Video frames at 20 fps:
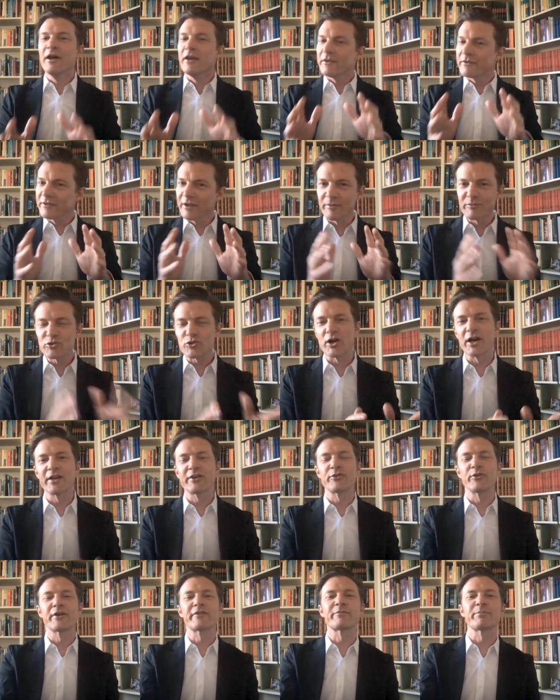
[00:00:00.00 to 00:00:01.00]
Some try
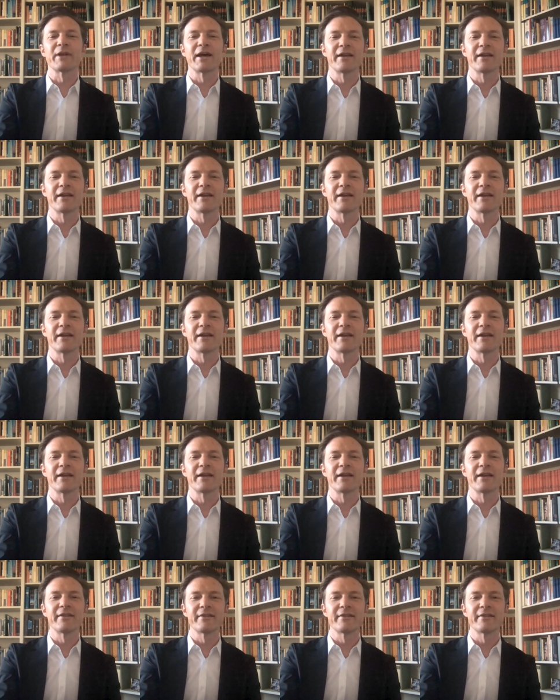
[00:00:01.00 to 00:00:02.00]
to explain that
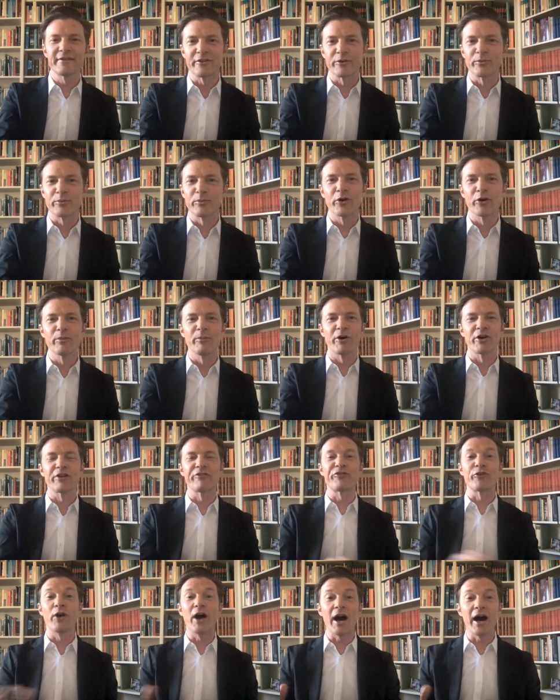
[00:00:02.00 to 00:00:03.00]
this is the role
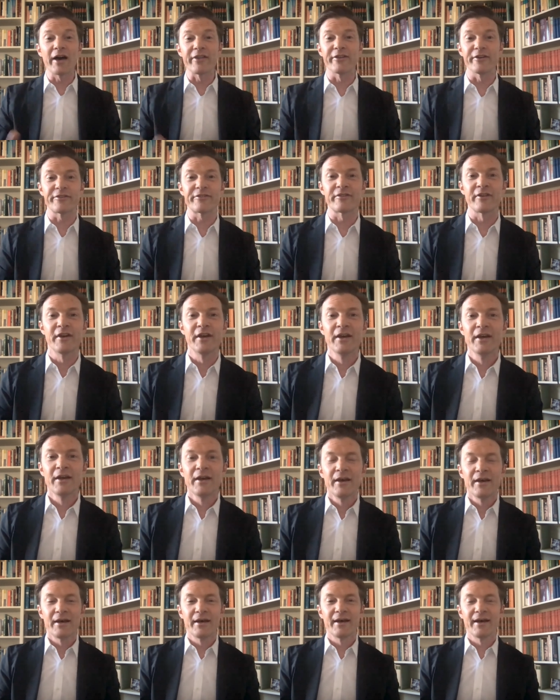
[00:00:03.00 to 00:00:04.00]
model for others,
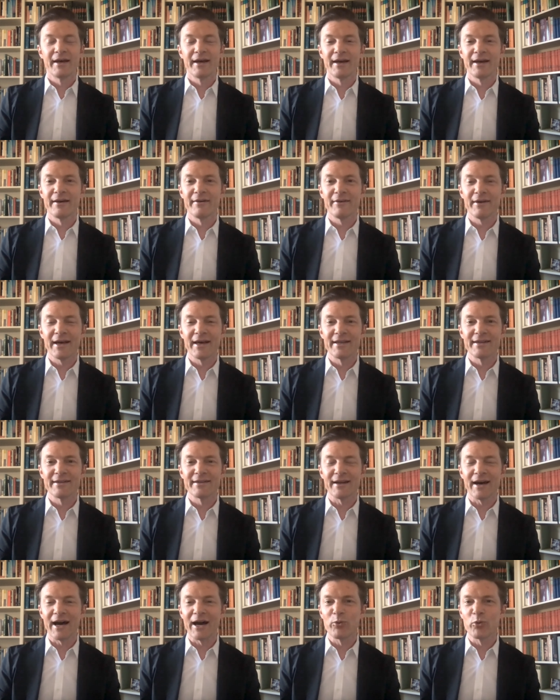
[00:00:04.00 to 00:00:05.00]
uh,
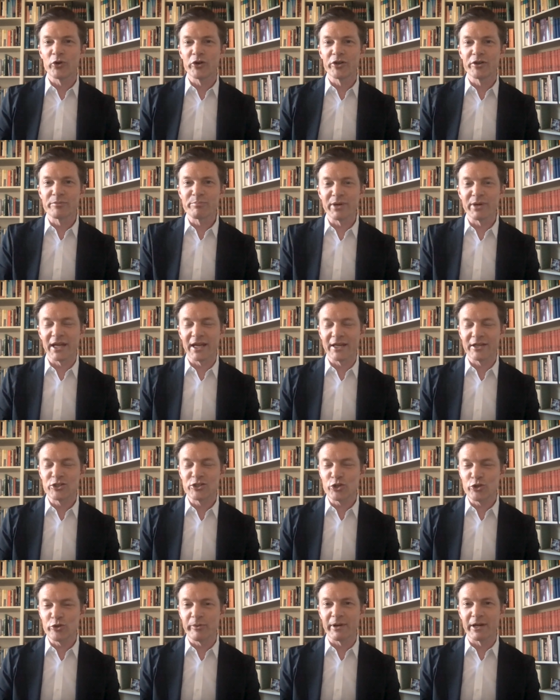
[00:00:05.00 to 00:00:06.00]
and I wouldn't
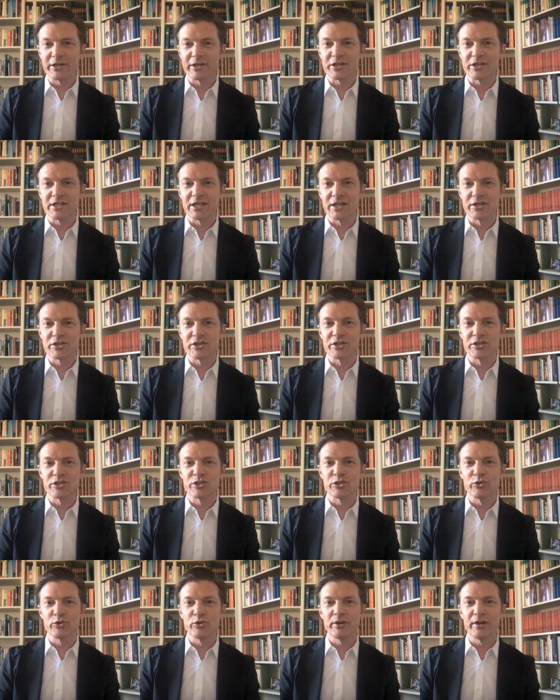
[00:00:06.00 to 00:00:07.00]
pay too much
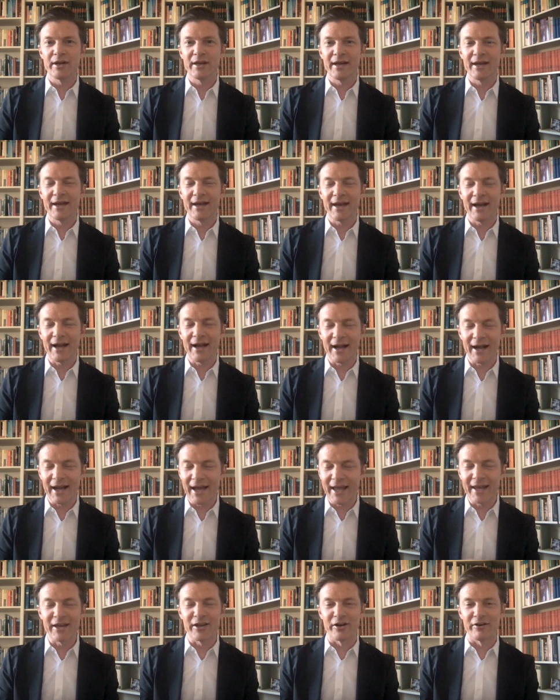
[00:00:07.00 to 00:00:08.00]
attention to
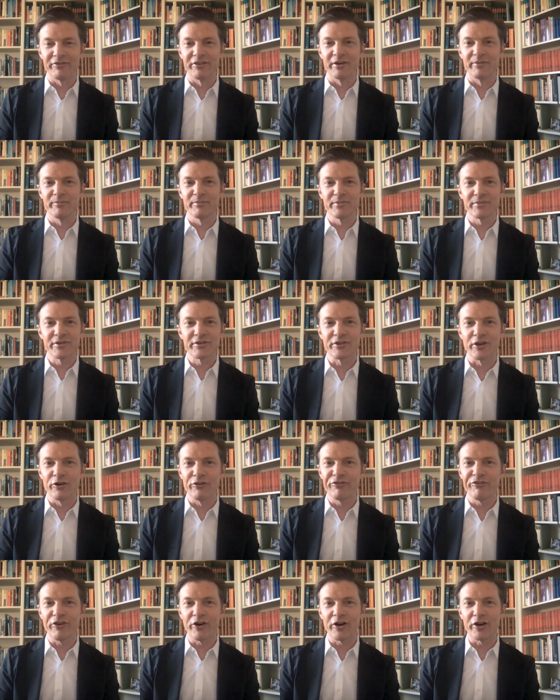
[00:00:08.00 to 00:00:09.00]
any of them
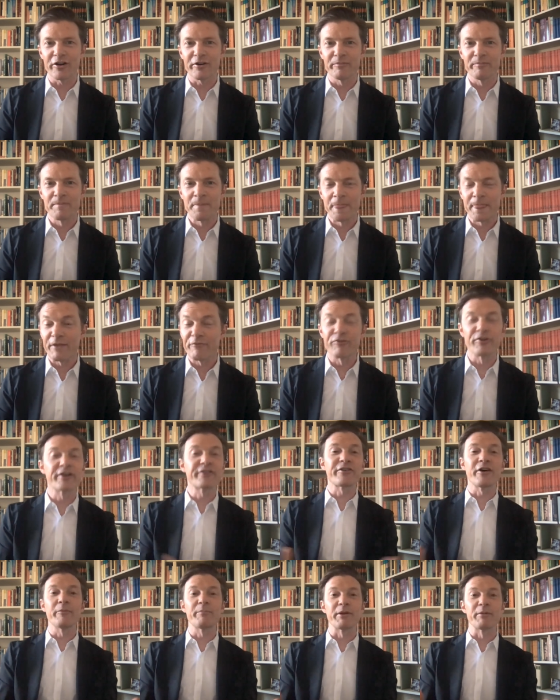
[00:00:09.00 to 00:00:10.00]
so far.
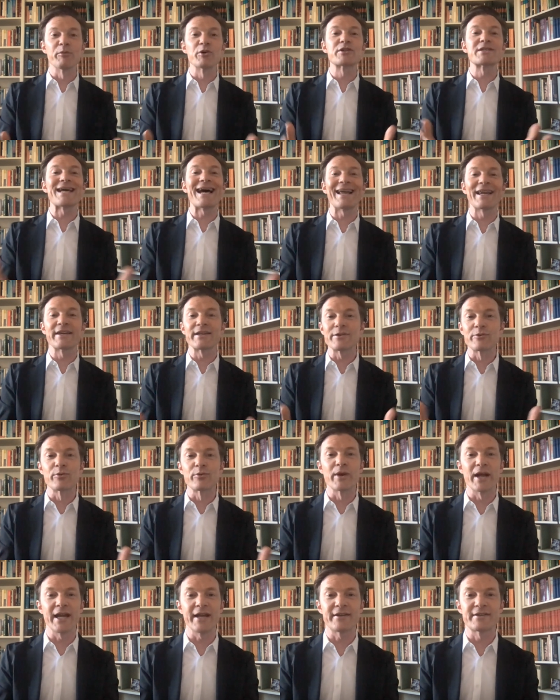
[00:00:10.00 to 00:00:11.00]
For example,
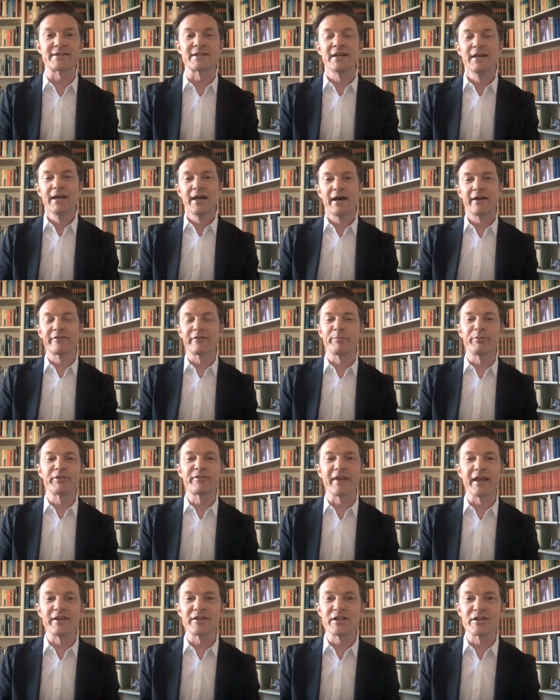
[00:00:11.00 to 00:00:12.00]
mortality rate as a
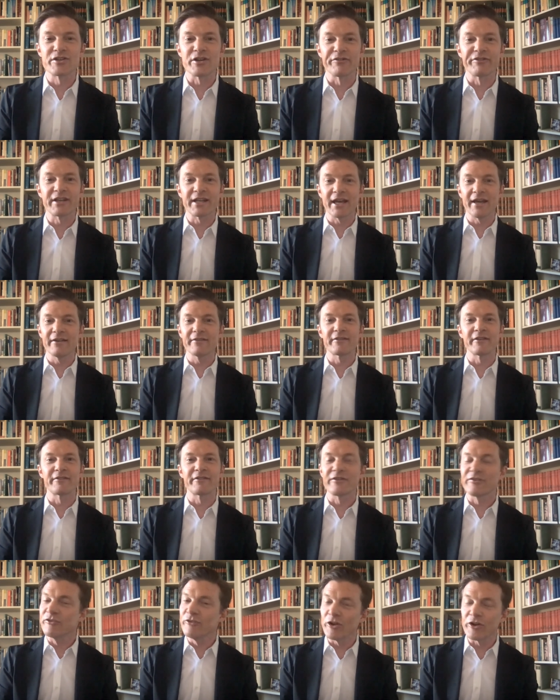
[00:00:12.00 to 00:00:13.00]
percentage of
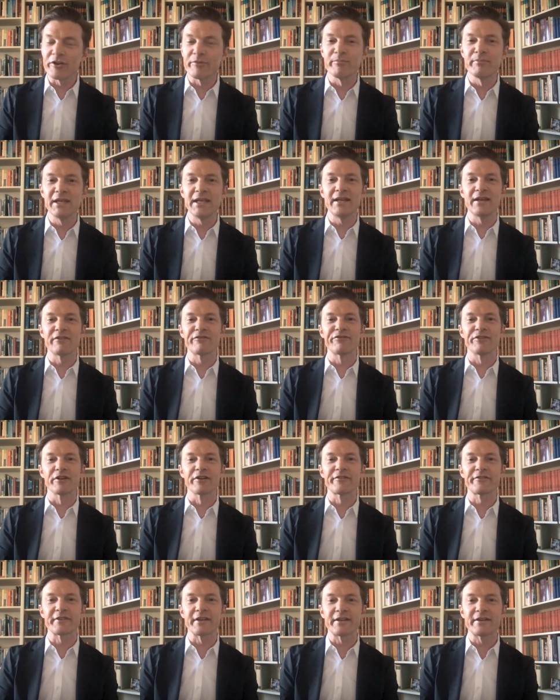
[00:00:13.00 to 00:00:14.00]
cases is not a
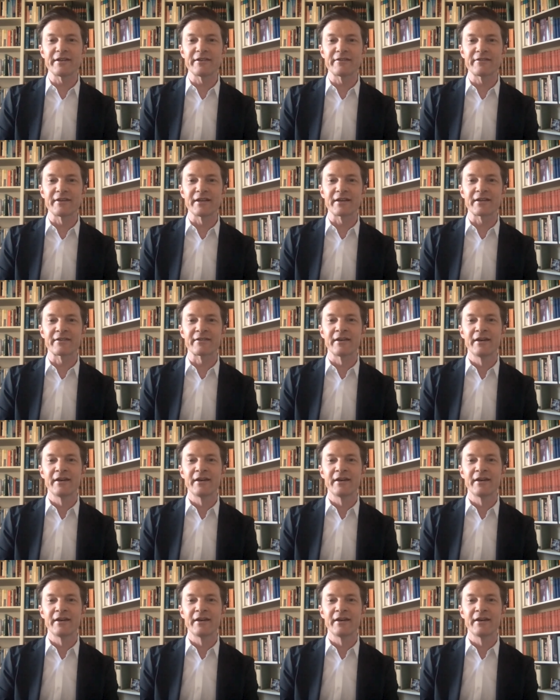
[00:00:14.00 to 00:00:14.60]
meaningful statistic.